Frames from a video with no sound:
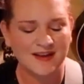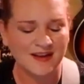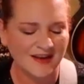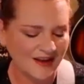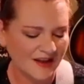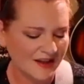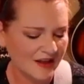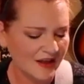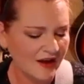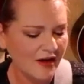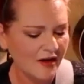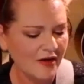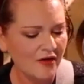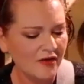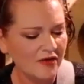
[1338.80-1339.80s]

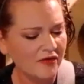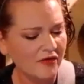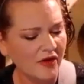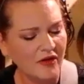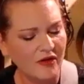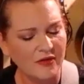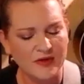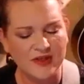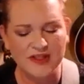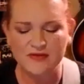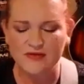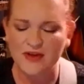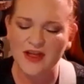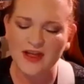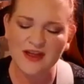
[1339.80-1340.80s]
Love always
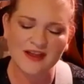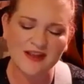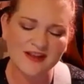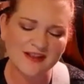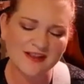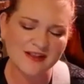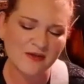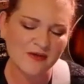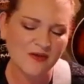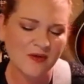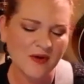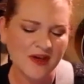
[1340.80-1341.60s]
finds a way.